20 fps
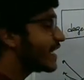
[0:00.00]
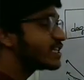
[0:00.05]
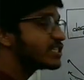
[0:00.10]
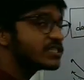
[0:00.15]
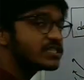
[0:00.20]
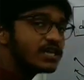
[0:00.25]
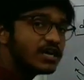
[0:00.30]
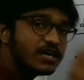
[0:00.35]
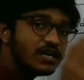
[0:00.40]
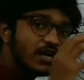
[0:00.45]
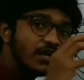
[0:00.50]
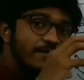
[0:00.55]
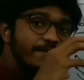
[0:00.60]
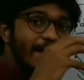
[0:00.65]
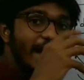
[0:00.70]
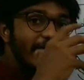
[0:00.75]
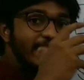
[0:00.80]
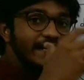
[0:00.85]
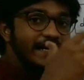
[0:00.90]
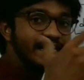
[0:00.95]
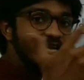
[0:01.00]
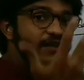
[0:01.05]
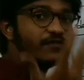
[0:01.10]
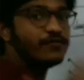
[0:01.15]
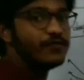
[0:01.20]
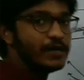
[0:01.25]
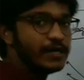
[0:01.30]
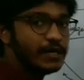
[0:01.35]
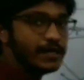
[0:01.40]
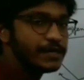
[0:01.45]
external magnetic
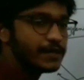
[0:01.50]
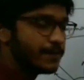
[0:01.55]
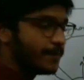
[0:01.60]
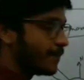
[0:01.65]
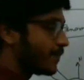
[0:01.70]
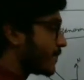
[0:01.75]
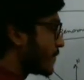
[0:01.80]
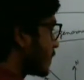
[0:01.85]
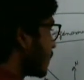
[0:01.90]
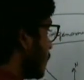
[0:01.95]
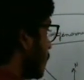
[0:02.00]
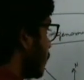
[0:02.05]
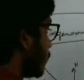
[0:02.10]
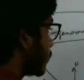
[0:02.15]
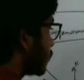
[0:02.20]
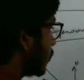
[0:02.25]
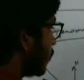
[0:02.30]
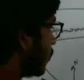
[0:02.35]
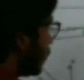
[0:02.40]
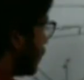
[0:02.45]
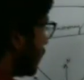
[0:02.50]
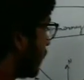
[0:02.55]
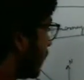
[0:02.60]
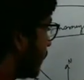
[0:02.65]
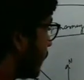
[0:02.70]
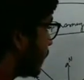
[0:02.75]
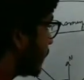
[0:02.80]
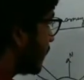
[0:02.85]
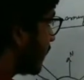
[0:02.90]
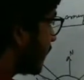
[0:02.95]
field. So if